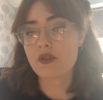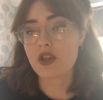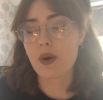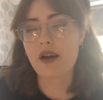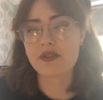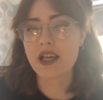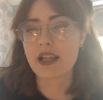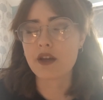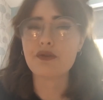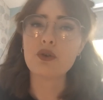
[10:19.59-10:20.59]
you have to
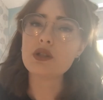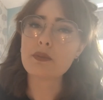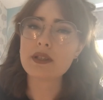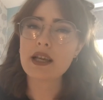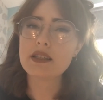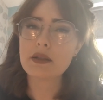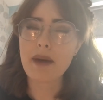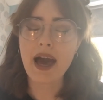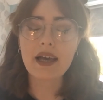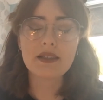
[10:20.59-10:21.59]
get like 40% to
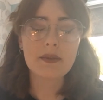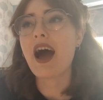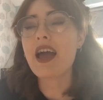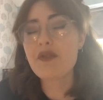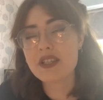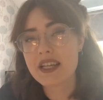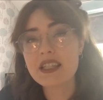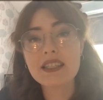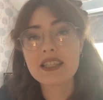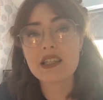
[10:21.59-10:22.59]
pass. I have a
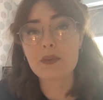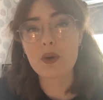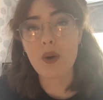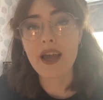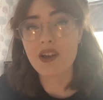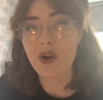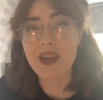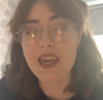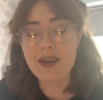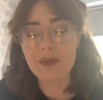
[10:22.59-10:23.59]
tendency to be quite
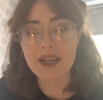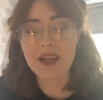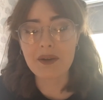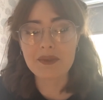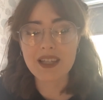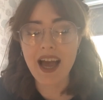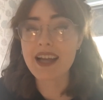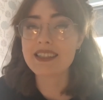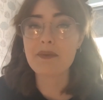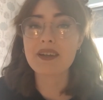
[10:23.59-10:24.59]
cocky when it comes to
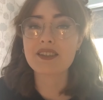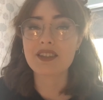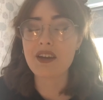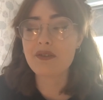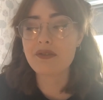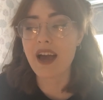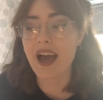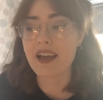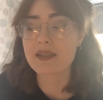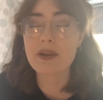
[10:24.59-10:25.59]
academic stuff,
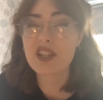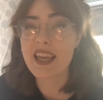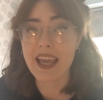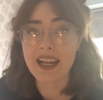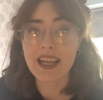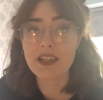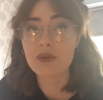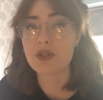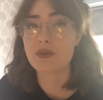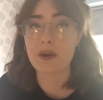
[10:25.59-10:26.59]
especially
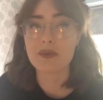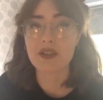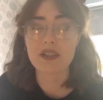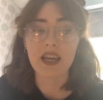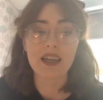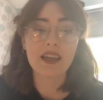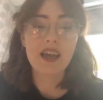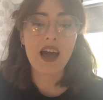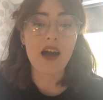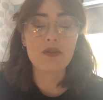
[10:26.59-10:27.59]
English, which is what I'm studying.
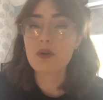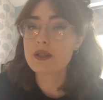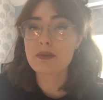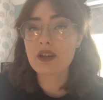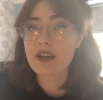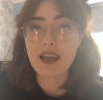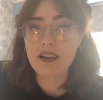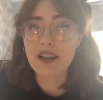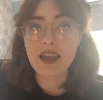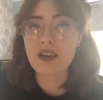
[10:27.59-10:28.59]
I've always been good at
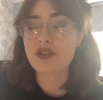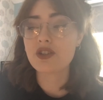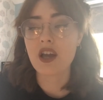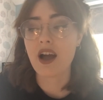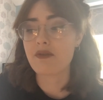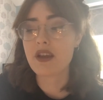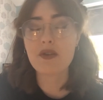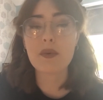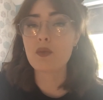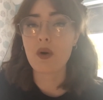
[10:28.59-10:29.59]
English. I've
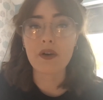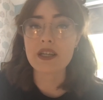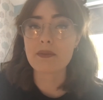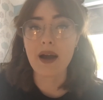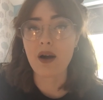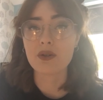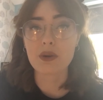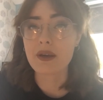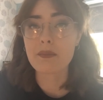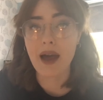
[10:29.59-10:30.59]
never been worried about
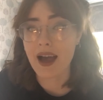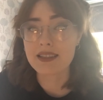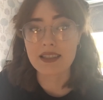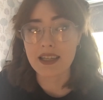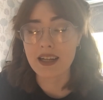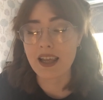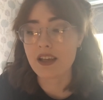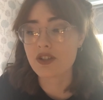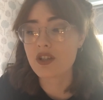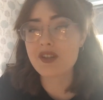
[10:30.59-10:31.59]
doing bad in
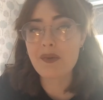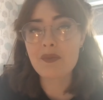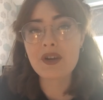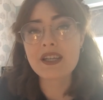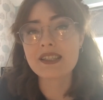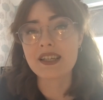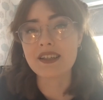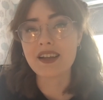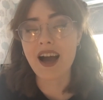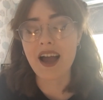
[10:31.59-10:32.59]
English. For some
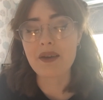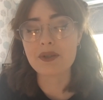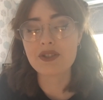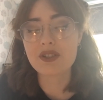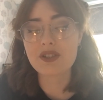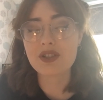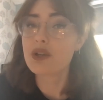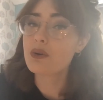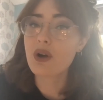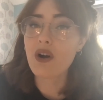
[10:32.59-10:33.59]
reason, I was just
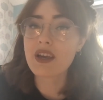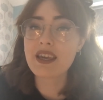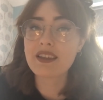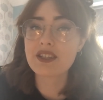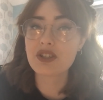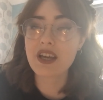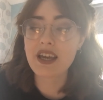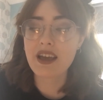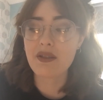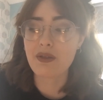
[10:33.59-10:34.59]
too cocky this
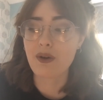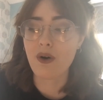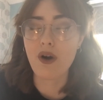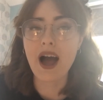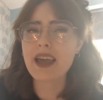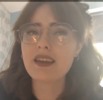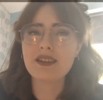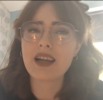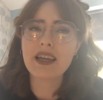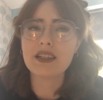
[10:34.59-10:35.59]
year and thought, I
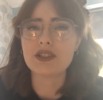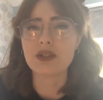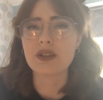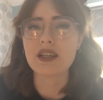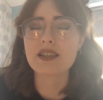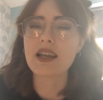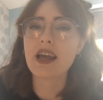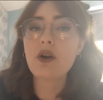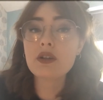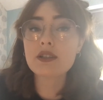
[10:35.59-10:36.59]
can do this. And
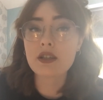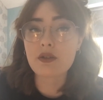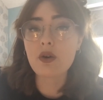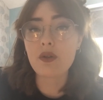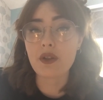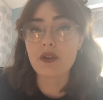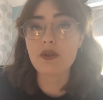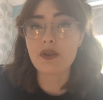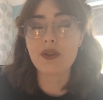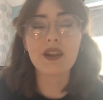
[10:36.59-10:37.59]
I honestly thought that
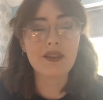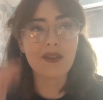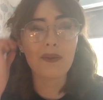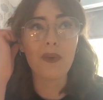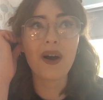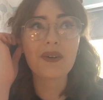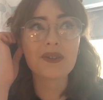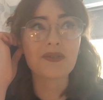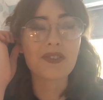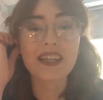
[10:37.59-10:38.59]
the work
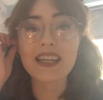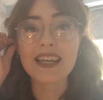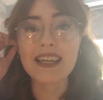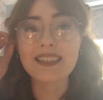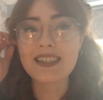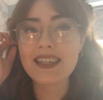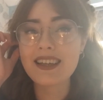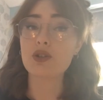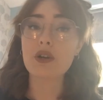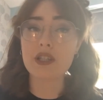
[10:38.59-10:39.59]
was really easy.
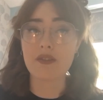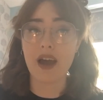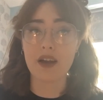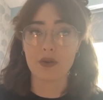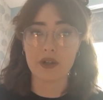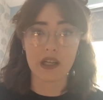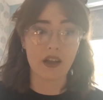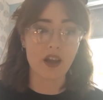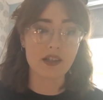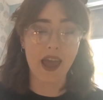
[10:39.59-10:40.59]
The majority of it I'd already
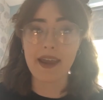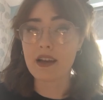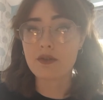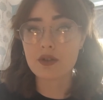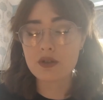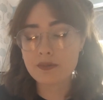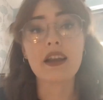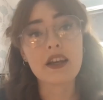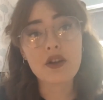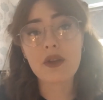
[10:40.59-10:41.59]
learned at A-level,
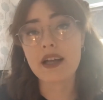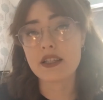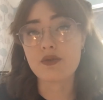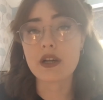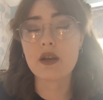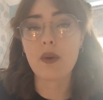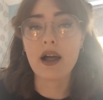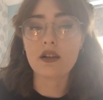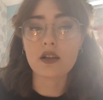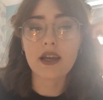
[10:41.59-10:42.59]
and I knew that I did really
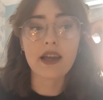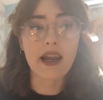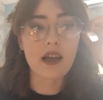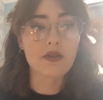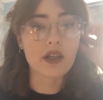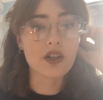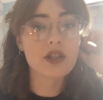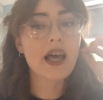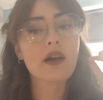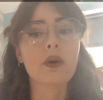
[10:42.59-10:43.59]
well in A-level
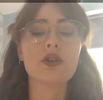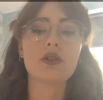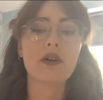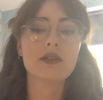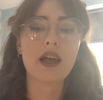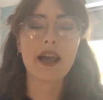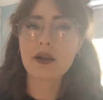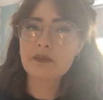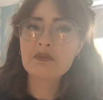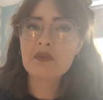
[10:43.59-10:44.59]
English language, so I was like,